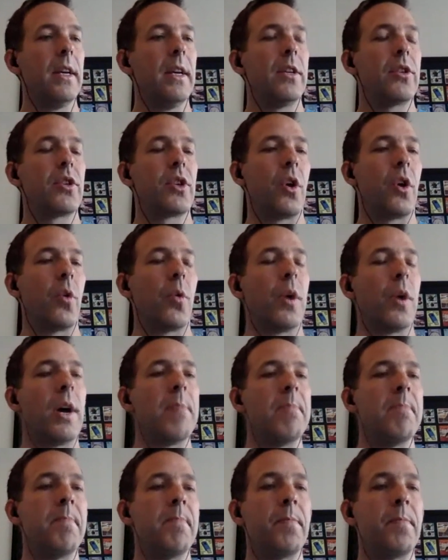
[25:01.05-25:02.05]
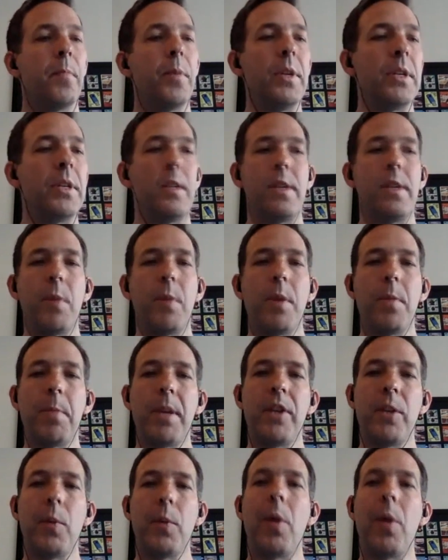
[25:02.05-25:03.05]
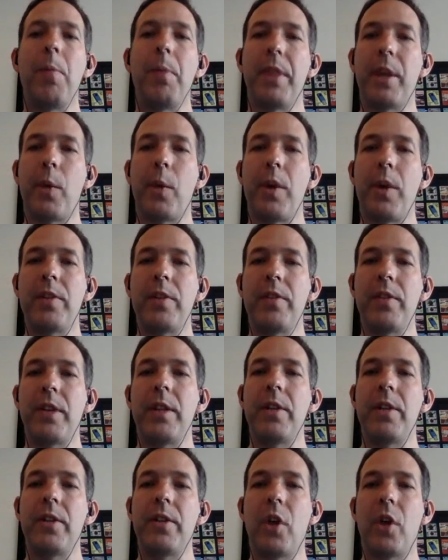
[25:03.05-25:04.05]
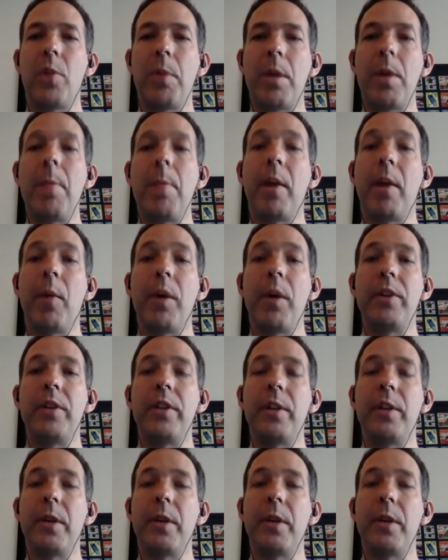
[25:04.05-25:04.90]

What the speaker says: So we basically went with the quest of saying there's got to be a better way to do